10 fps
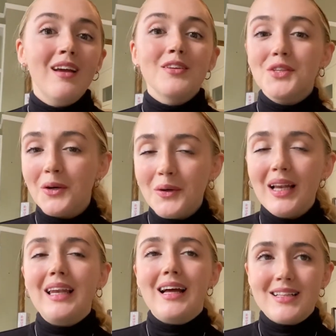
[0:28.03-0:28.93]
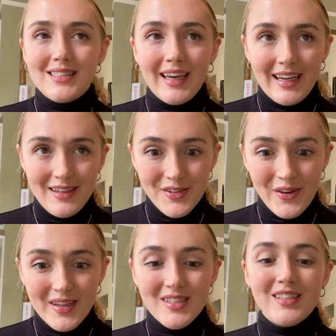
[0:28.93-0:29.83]
So let's get into
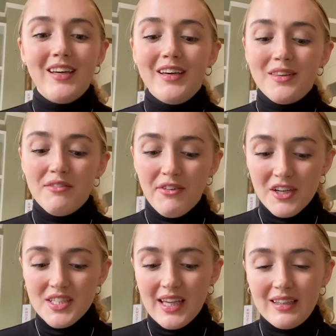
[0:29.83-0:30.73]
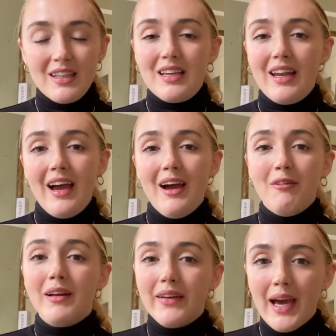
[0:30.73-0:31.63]
it. The first thing that
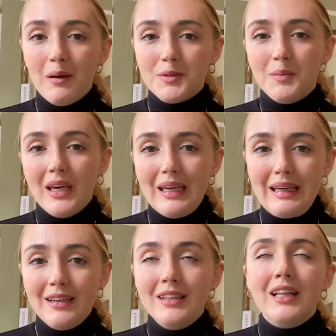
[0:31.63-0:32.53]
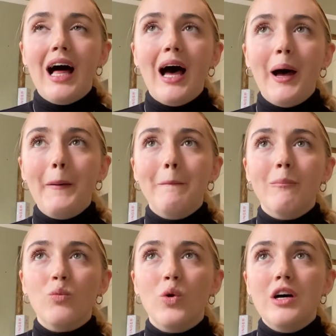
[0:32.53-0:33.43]
really helped me
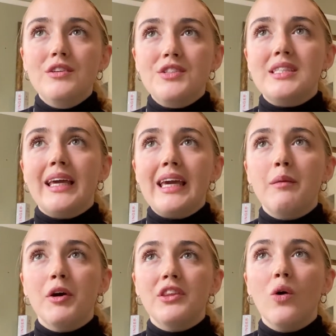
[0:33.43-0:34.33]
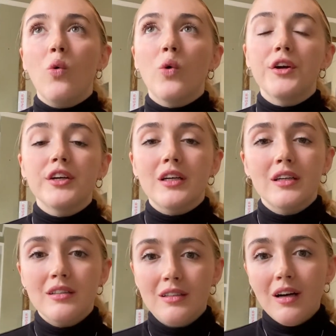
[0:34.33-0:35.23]
was thinking about the
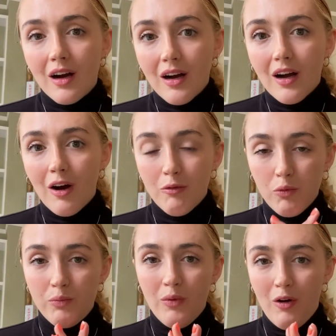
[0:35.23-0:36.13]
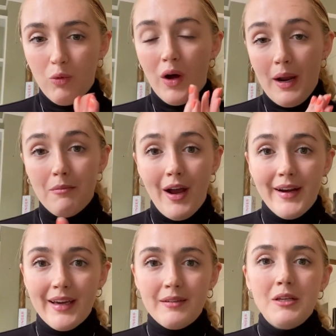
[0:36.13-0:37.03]
order of what I'm
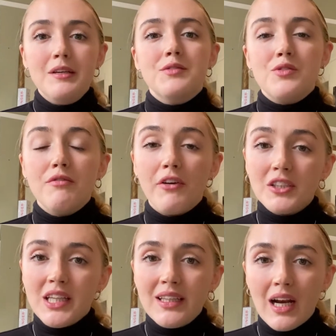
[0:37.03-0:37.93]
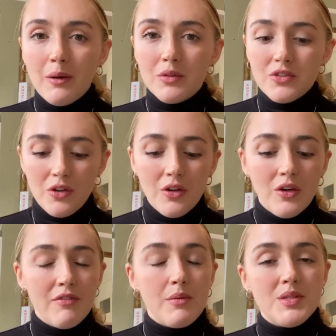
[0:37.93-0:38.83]
writing. So the first thing that I will do
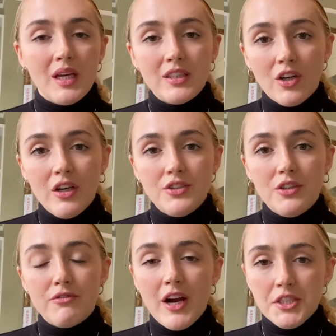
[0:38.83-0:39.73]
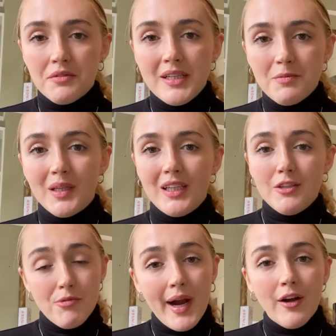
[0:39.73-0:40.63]
if I'm sitting down to a fresh arrangement
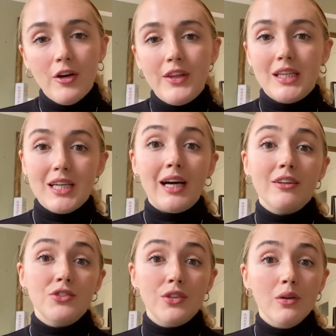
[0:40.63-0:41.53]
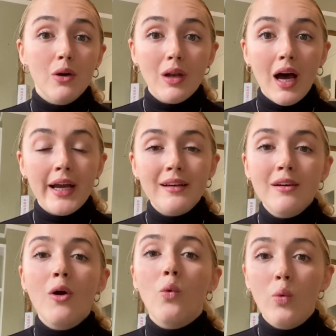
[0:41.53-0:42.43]
is write out the entire solo line
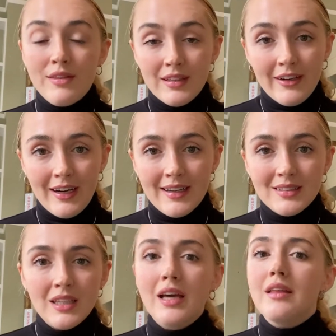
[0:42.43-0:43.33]
with lyrics.